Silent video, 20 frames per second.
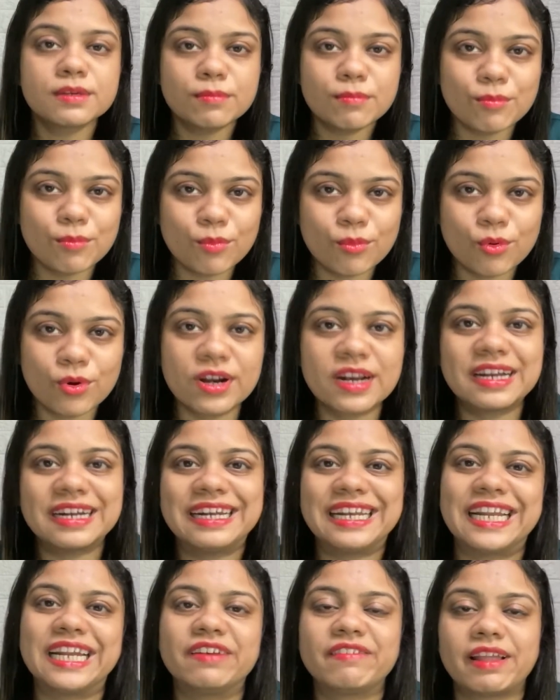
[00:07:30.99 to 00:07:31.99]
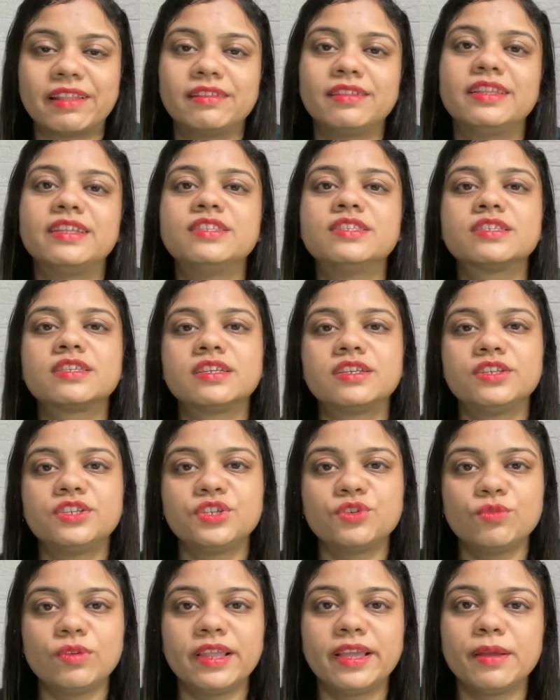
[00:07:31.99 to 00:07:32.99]
more content rather than
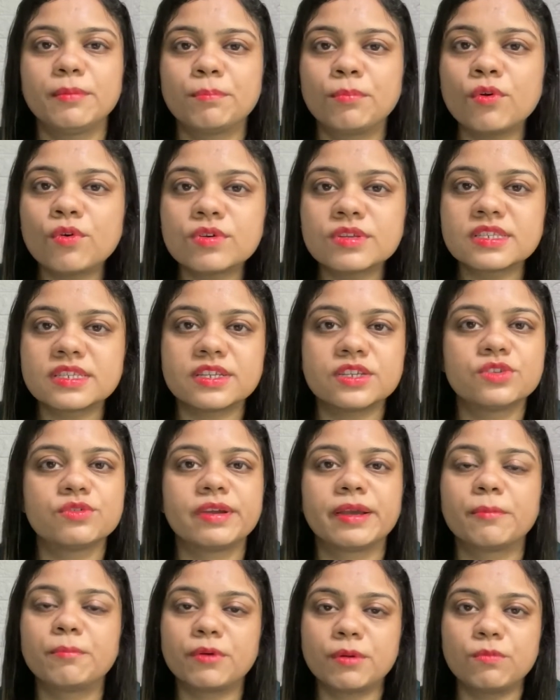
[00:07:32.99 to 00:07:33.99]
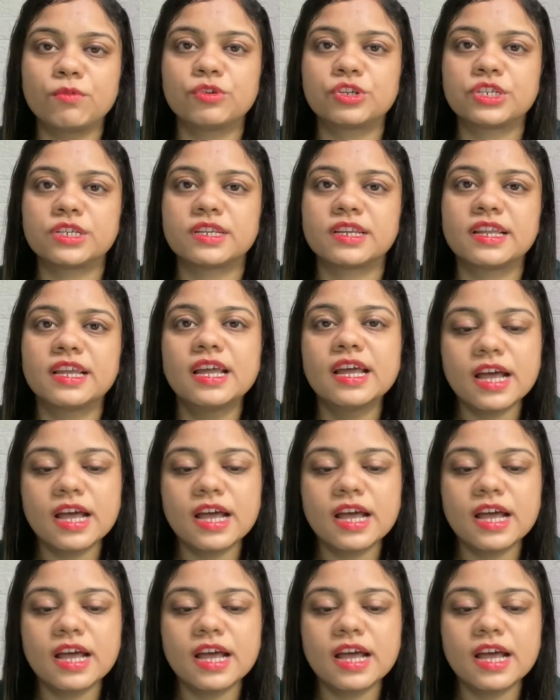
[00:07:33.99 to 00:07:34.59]
scheduling posts and doing promotion.